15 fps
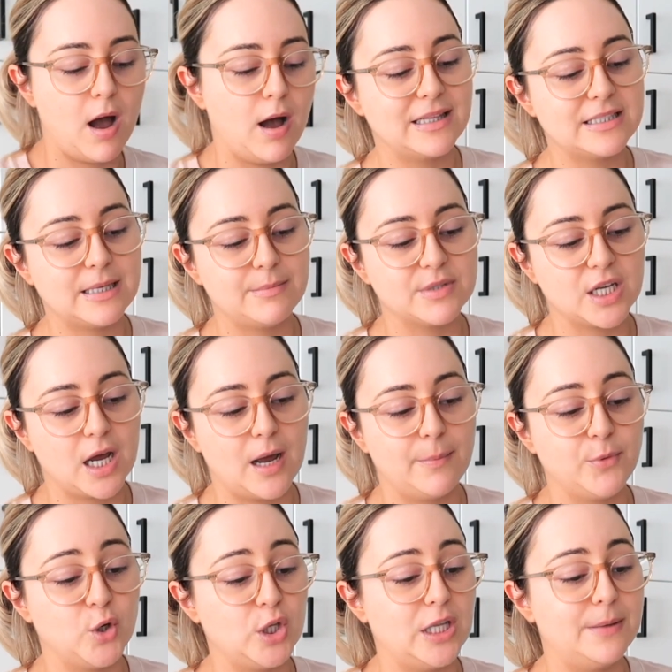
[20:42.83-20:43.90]
At the same
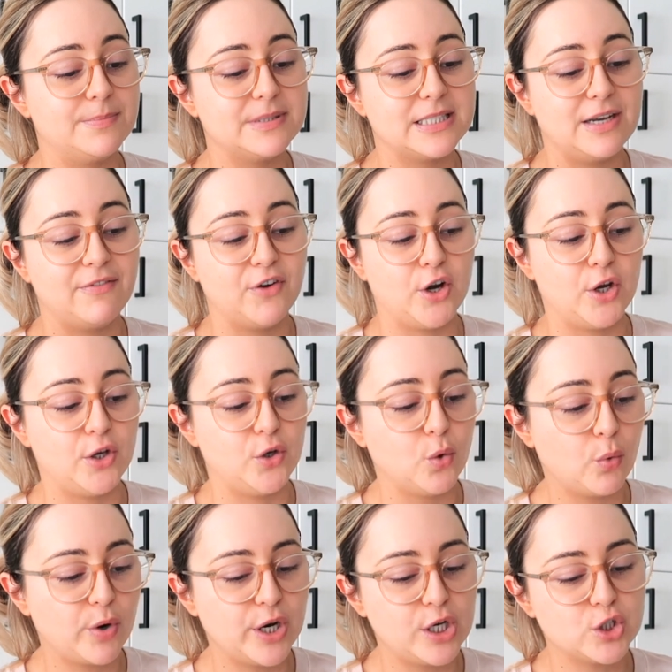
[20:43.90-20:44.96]
time, your lips stay very
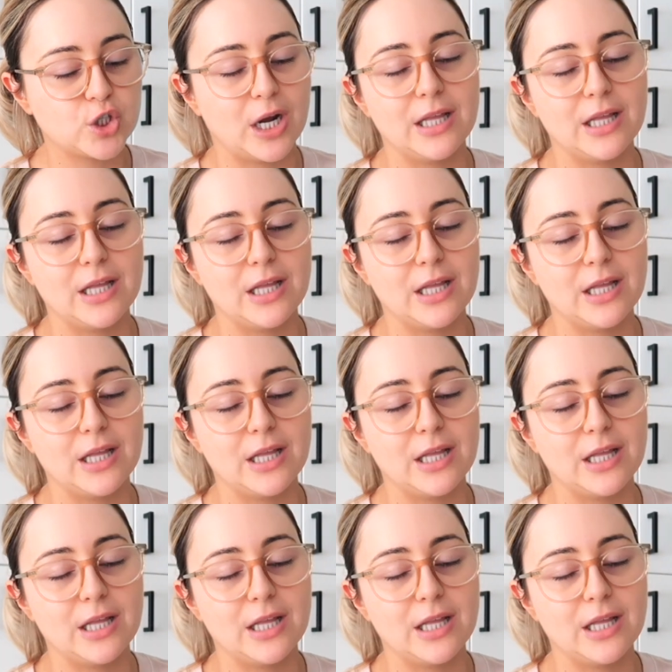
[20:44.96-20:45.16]
nourished.